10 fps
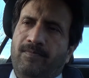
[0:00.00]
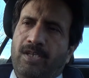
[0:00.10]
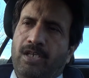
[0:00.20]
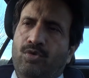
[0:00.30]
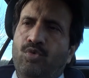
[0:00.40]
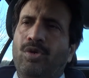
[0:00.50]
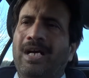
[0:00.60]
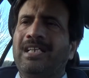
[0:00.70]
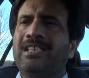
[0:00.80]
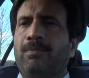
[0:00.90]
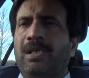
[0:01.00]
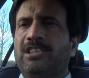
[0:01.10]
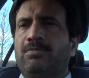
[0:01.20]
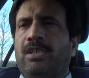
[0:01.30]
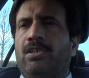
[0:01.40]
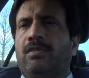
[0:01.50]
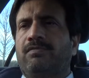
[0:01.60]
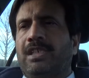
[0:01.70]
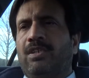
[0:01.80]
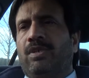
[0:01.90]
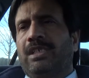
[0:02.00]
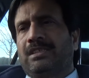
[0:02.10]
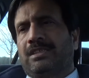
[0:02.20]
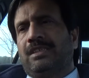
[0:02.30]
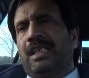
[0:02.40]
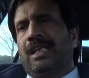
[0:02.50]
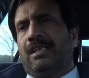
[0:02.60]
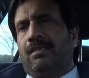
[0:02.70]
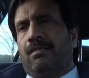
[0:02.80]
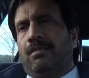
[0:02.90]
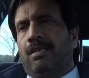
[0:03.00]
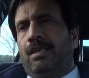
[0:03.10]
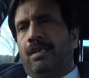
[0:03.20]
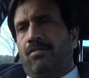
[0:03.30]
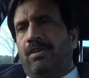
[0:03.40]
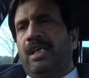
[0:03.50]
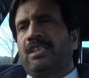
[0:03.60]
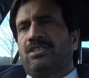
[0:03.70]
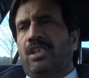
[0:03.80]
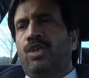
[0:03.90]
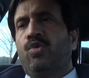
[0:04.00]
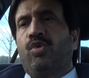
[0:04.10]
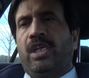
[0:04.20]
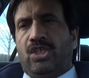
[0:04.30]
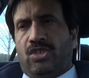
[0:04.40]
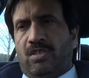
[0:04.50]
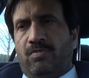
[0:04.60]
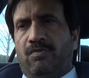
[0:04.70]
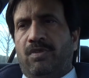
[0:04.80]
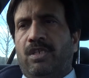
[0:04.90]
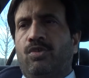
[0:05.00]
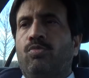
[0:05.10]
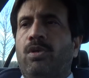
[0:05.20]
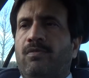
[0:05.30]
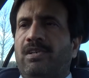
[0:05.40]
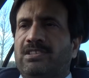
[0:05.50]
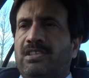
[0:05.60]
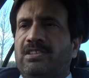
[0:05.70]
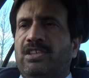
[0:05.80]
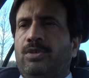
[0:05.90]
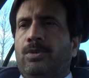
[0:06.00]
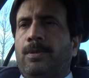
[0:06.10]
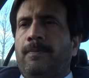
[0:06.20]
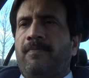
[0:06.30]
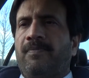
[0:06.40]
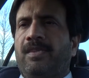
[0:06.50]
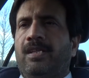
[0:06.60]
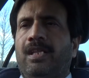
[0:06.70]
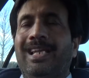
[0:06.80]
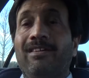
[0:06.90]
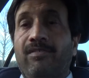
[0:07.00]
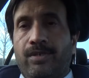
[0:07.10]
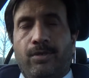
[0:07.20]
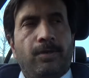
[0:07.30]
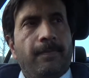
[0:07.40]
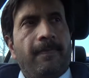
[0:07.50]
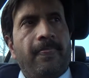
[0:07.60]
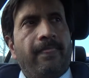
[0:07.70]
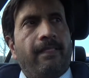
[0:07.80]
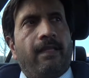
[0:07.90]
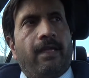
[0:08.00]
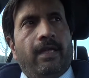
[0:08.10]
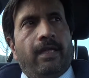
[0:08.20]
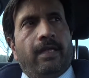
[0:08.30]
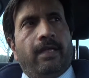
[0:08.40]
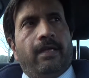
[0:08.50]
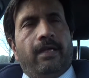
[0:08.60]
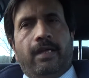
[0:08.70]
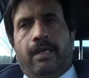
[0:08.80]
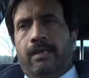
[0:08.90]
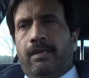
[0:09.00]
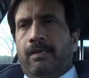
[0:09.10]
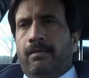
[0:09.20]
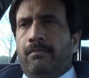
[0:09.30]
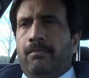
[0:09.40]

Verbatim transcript: uh, to guide the placement of the device that uh, creates the new connections between the two blood vessels in your liver you know and uh,